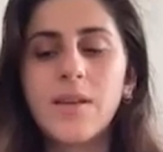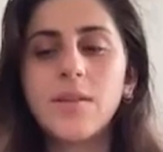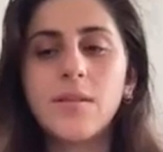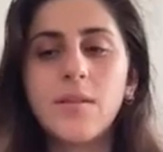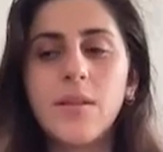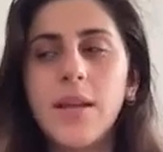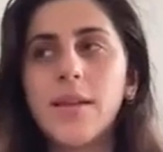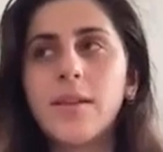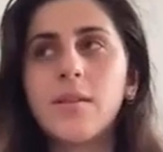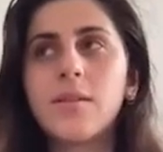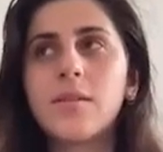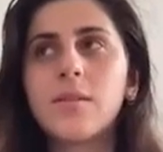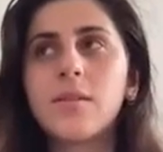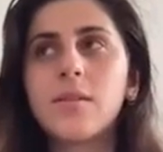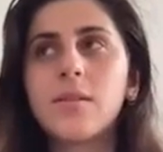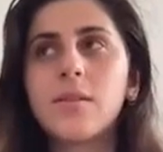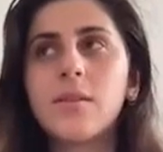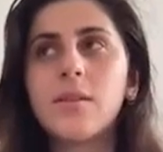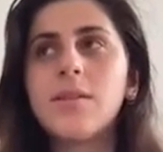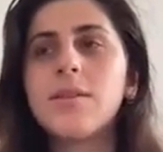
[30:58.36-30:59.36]
like
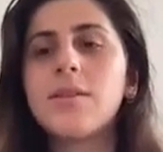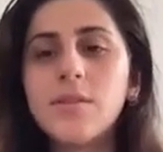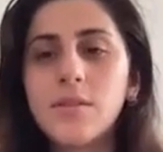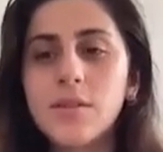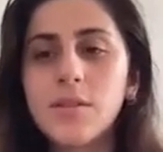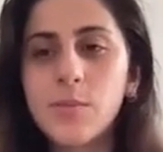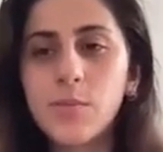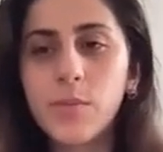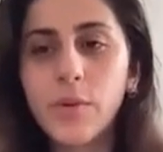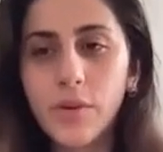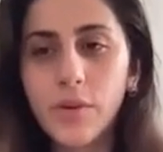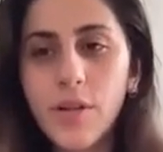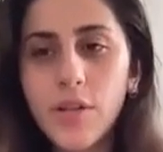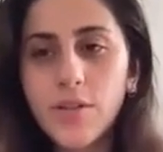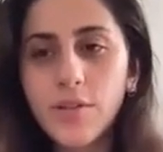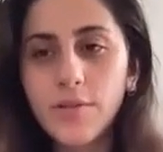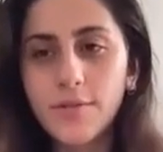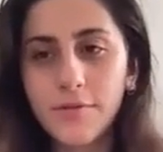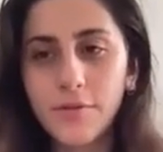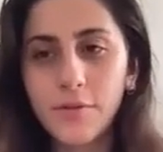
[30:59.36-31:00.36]
is an
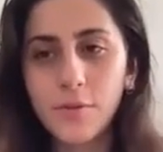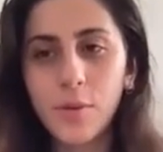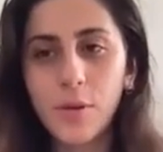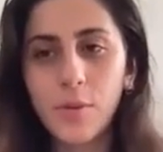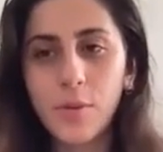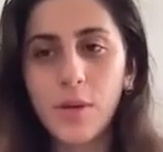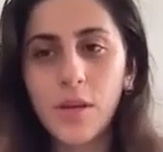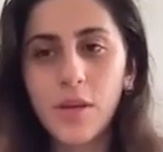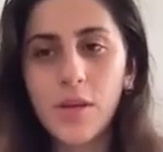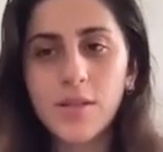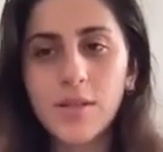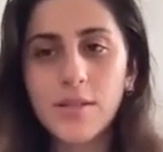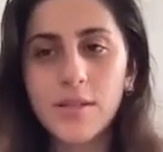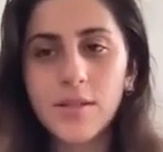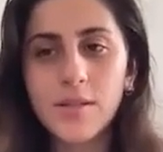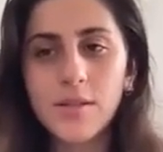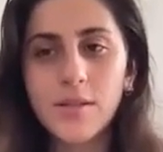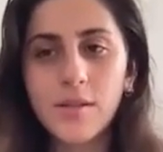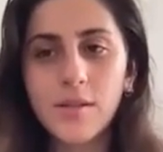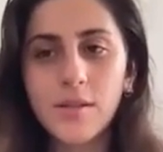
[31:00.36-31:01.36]
inspiration for me,
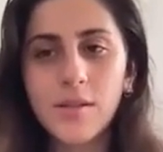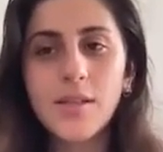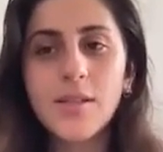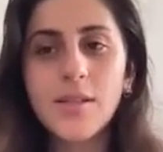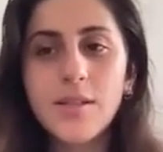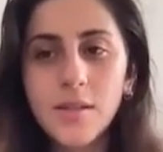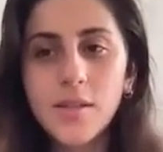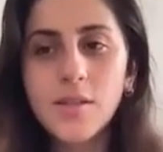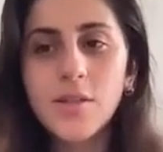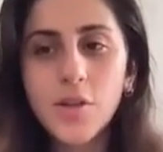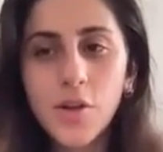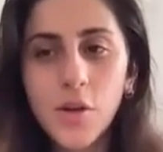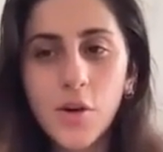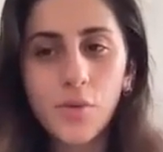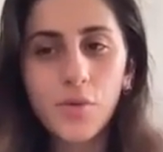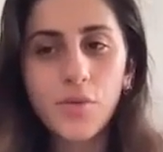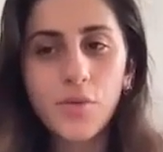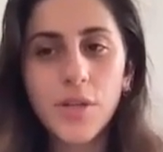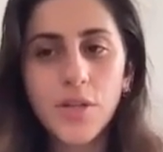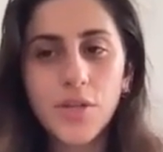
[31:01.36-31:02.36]
because this needs
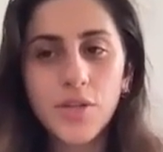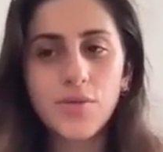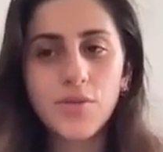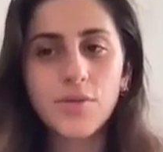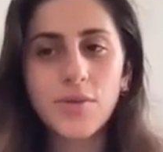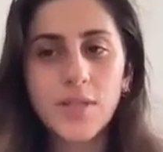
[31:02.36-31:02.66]
courage to